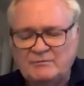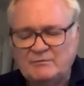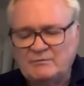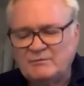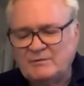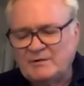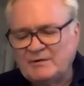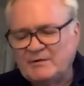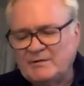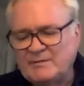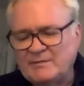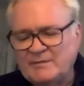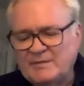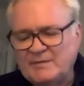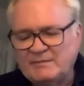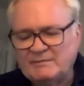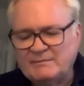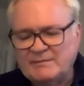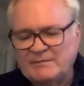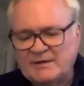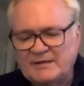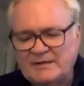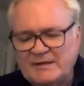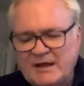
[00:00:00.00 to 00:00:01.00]
What do I
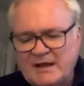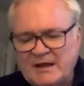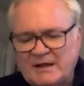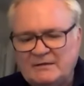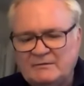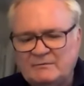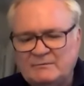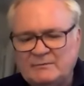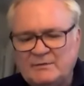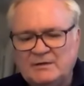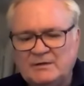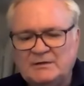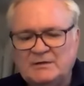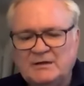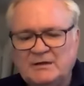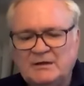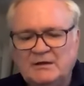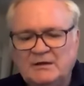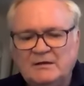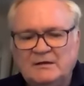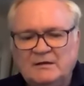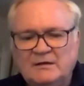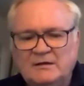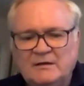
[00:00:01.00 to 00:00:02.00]
mean by that? Well,
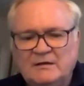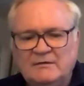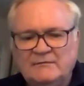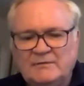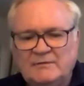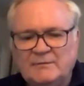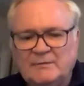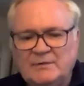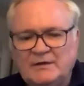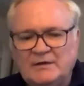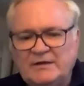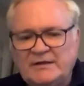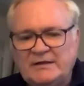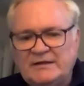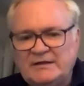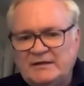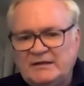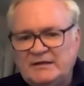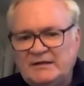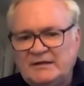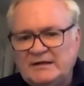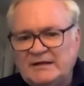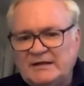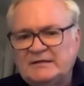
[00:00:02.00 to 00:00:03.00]
really
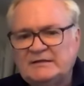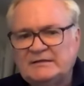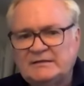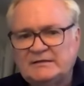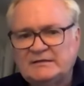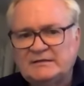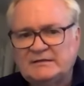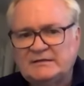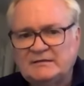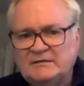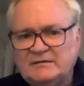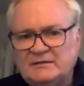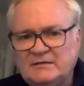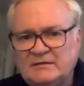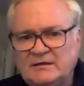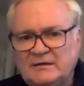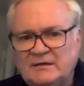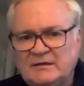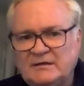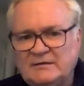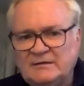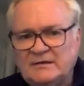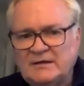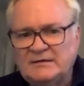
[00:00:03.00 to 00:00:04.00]
the late
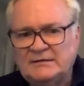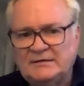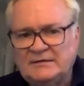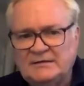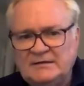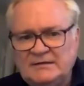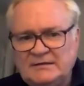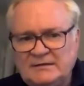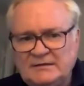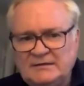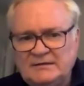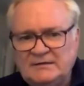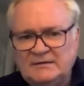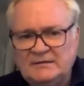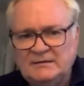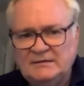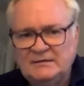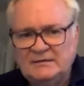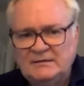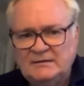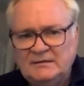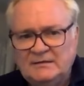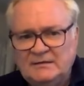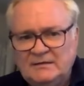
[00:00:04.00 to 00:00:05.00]

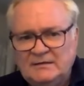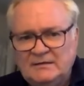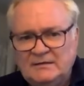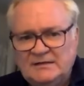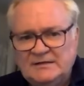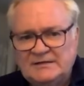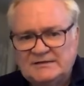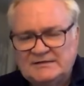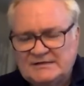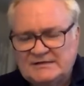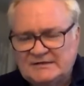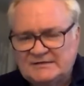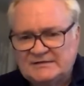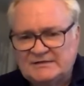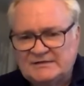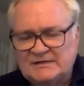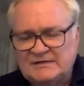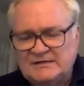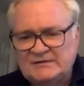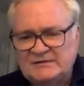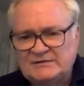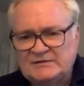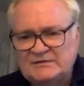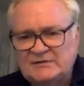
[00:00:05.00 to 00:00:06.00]

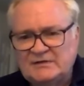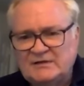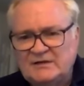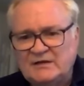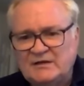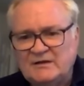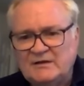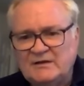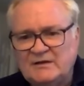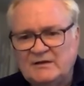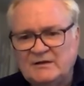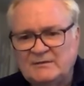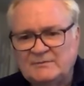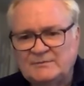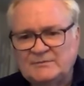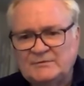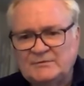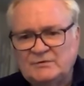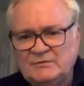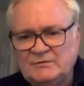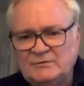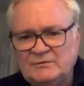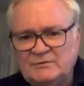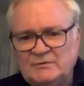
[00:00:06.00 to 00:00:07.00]
1960s up
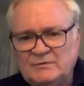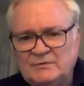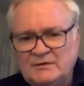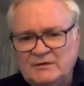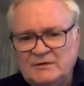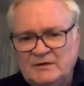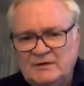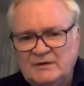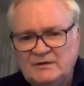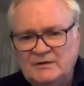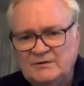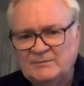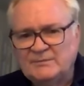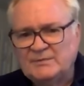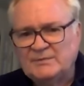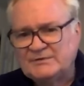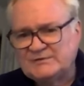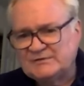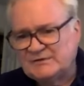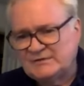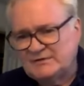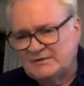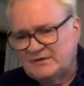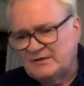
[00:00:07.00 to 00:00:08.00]
to the
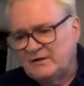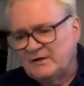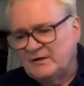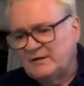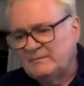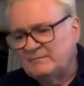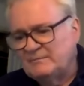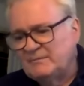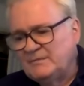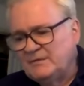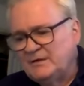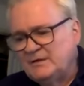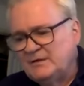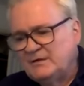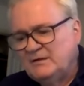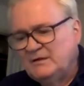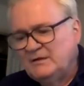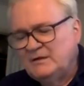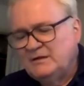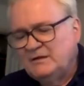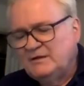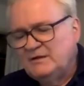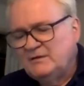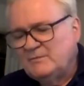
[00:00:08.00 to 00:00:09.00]
present time,
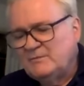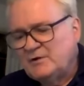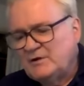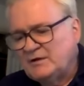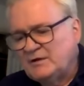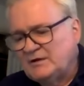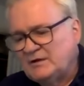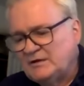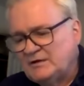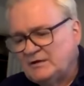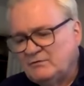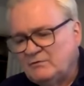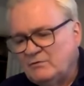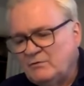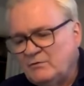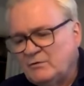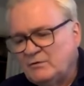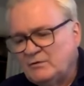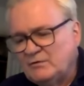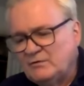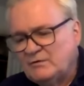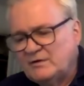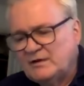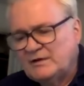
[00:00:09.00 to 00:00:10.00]
the market
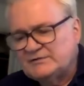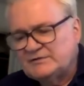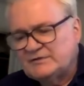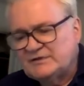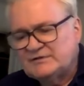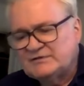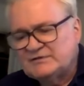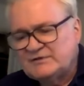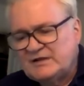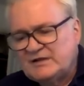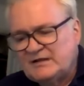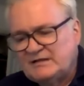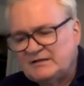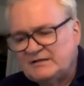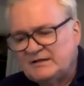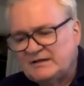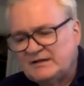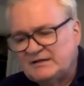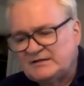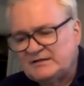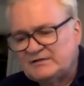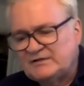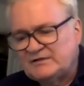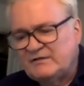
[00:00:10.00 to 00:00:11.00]
order has extended
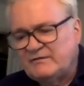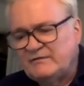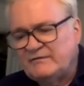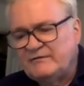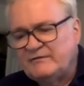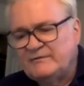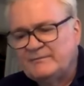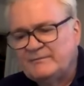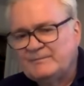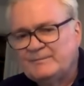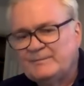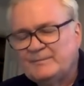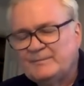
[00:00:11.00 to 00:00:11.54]
itself.